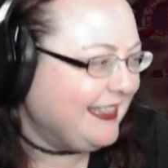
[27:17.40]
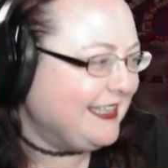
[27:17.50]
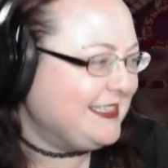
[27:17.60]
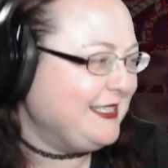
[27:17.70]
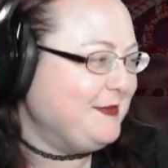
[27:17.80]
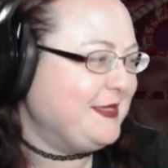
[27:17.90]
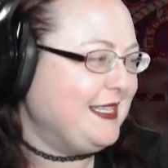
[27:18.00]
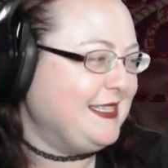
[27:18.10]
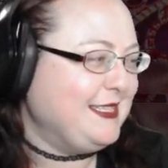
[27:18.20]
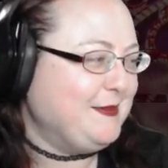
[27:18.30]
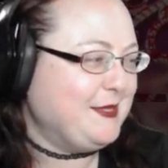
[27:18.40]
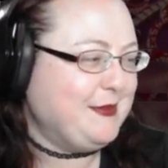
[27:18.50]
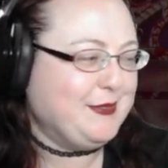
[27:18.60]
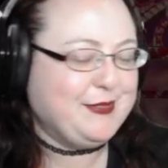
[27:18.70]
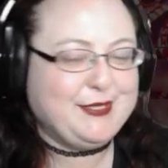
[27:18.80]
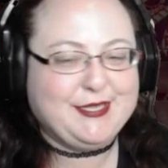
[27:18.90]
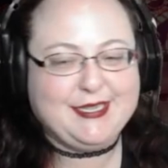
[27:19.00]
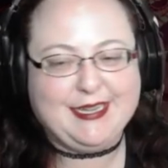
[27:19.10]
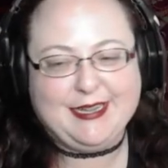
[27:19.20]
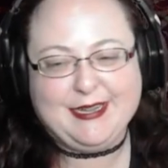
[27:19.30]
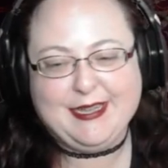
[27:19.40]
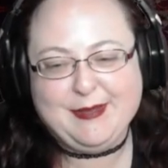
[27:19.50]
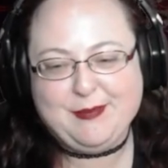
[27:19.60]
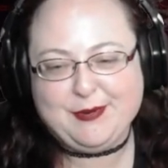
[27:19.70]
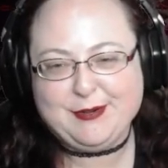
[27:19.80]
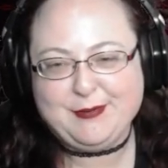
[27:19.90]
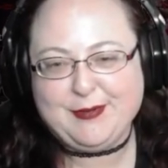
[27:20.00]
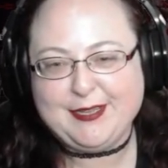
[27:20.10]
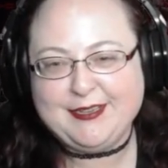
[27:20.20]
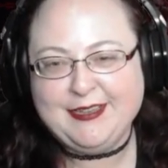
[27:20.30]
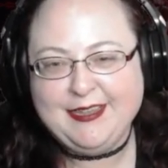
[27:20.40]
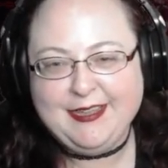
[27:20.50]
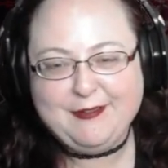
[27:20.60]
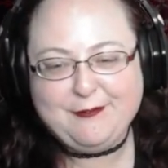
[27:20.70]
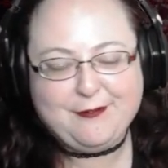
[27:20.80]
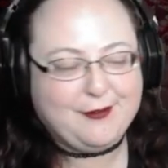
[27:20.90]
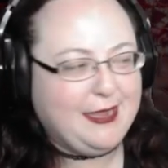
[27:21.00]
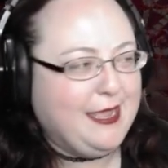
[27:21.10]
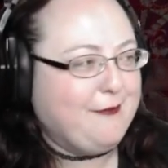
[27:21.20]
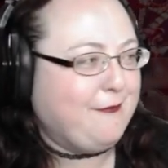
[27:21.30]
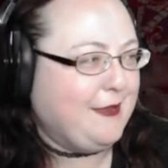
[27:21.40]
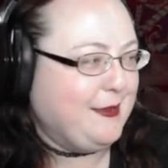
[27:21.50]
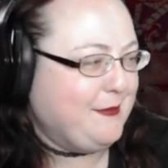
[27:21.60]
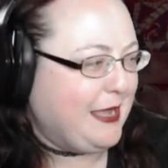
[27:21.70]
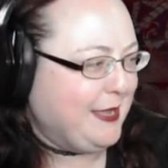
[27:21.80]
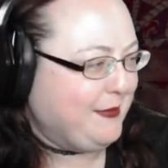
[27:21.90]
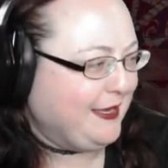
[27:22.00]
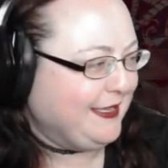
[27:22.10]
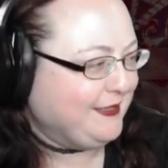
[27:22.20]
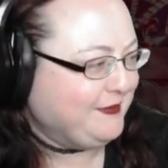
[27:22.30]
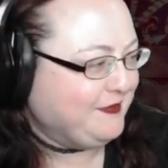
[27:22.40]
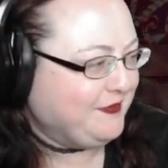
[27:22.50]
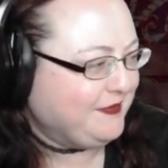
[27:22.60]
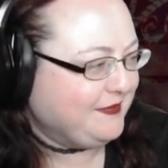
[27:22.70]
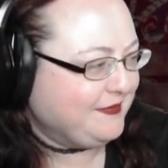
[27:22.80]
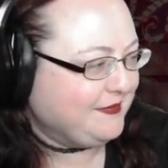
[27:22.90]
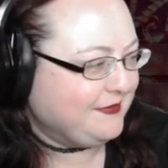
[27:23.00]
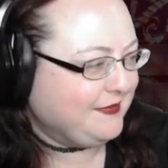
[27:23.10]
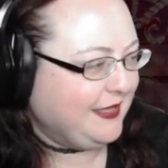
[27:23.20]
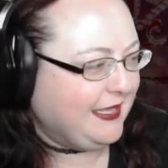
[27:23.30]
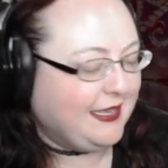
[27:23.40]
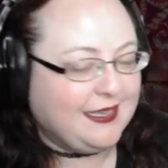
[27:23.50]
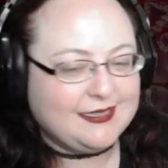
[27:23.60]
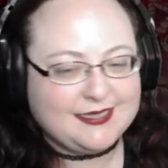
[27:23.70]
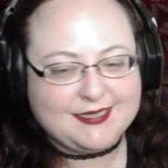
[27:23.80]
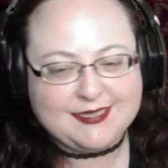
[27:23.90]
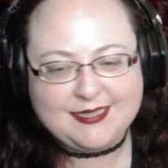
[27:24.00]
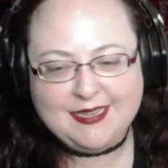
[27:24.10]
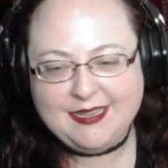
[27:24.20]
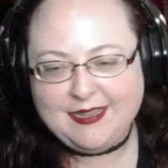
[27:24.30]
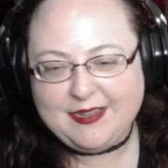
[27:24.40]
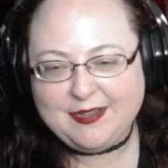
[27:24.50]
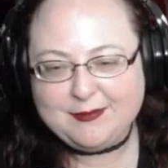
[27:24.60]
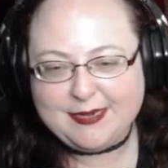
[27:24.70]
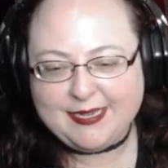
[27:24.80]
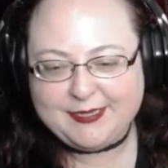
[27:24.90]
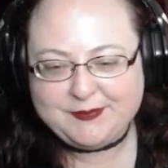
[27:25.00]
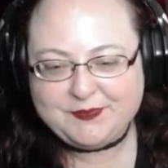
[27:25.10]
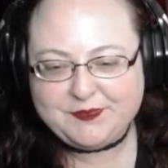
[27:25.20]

That seems the most important one in my opinion. Yes. All right.